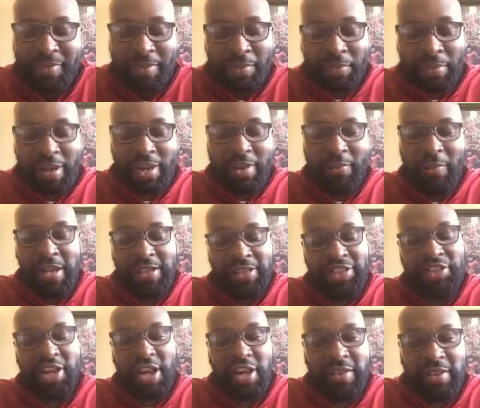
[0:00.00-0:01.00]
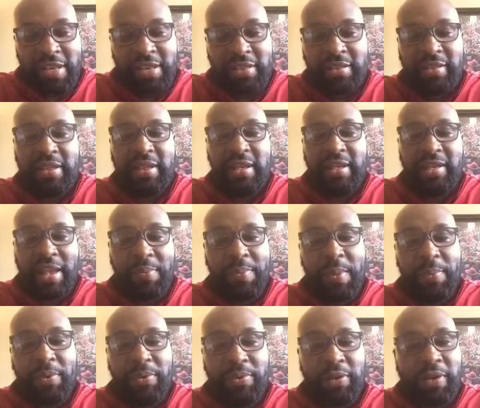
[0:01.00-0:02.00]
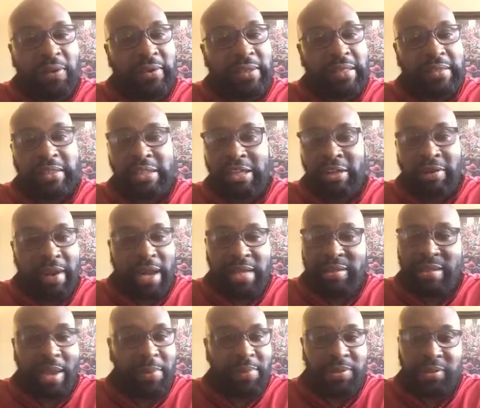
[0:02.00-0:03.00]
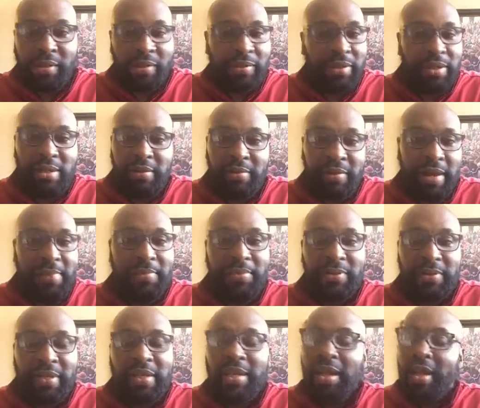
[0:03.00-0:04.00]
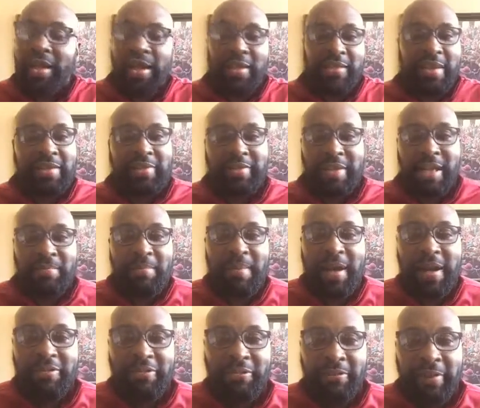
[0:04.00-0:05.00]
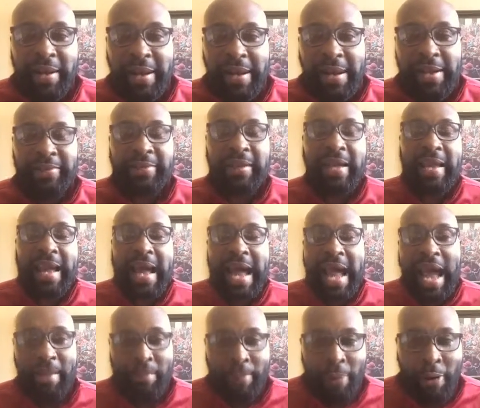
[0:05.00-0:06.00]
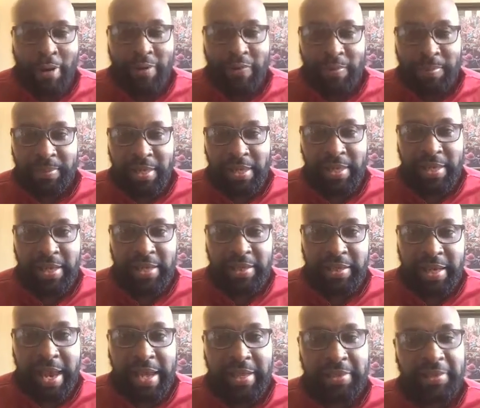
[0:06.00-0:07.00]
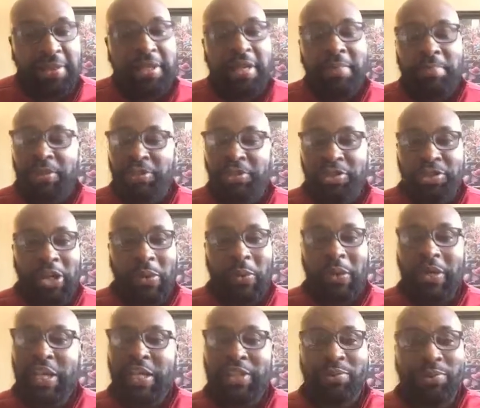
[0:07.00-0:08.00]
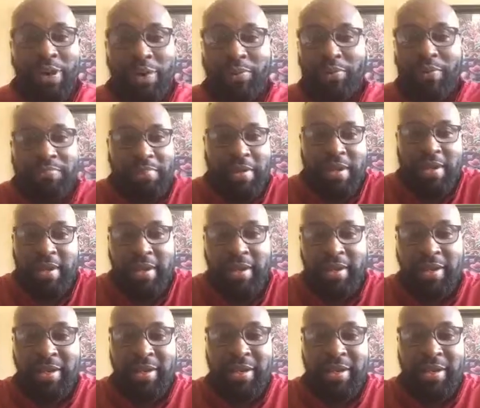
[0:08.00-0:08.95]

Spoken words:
But anyway, share this. Let people know, listen, grasshoppers don't eat grapes. Again, that's not my phrase. I bought it from T.D. Jakes, but you know what? It's worth repeating.